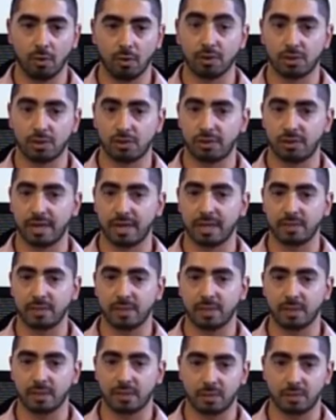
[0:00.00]
those three
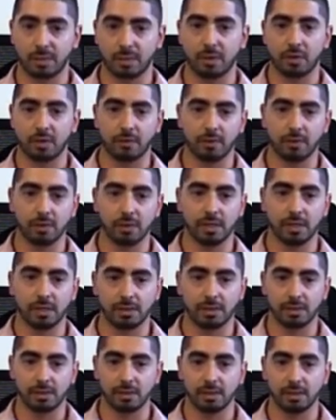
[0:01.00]
aspects that I spoke of earlier,
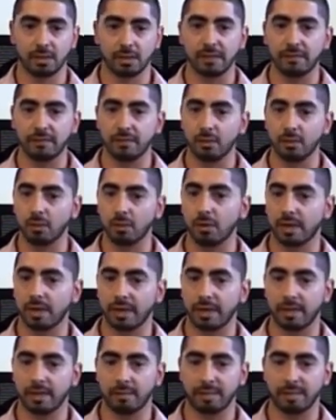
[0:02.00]
the live, the work,
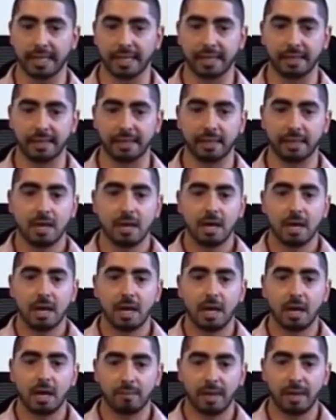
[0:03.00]
and the play,
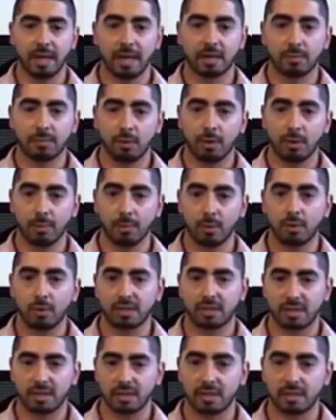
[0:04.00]
at a more
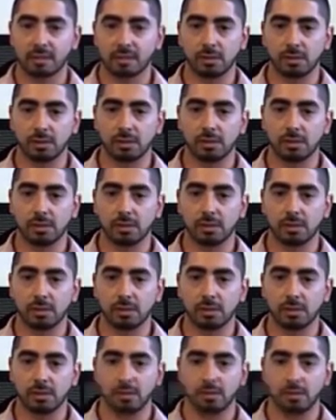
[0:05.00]
accessible and
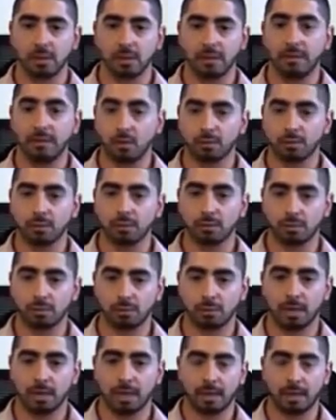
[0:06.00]
affordable
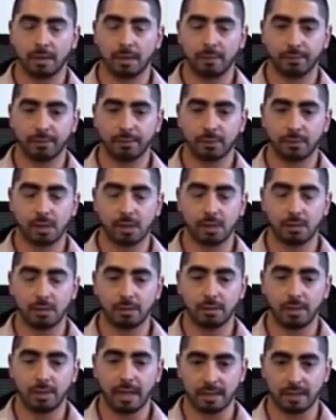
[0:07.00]

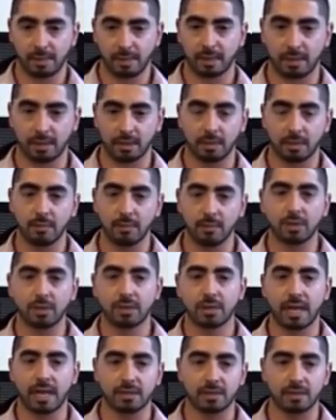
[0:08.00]
aspect in
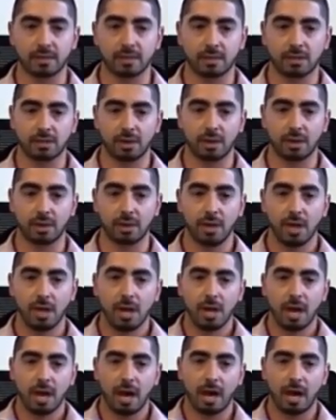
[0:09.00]
most cases. So
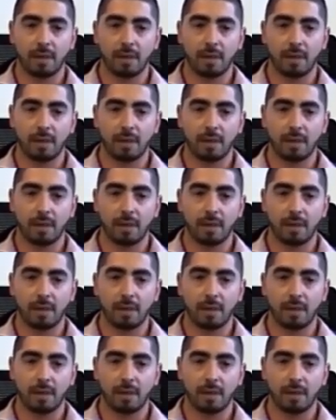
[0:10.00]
